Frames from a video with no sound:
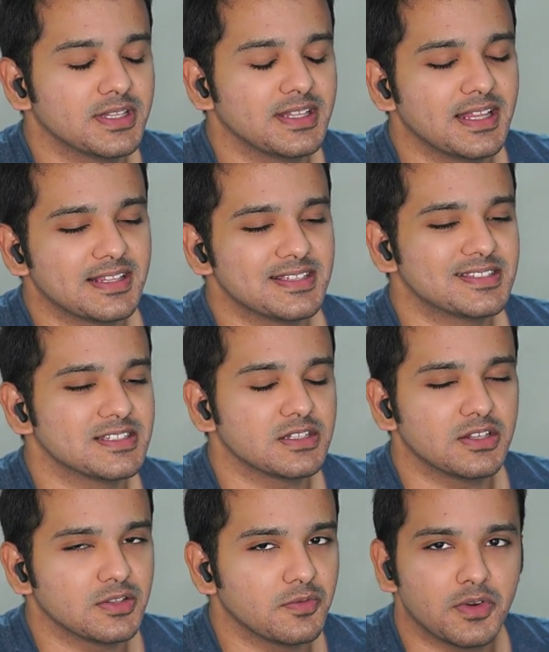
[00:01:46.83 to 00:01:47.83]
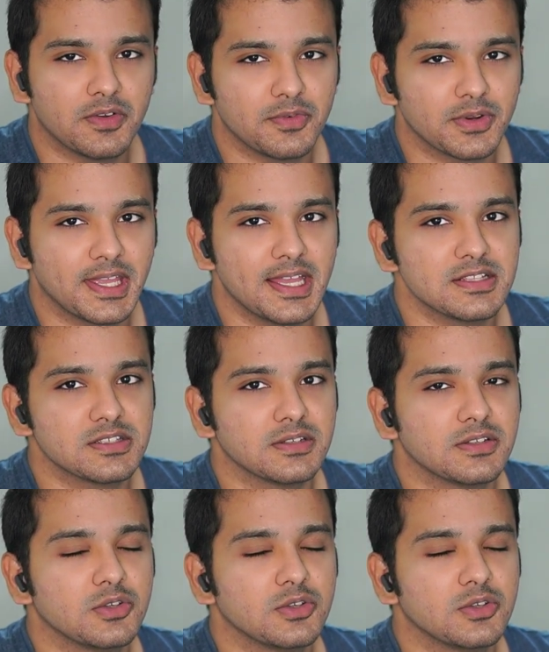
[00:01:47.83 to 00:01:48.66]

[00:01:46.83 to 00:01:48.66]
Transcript: they're like, this is another word for cancer.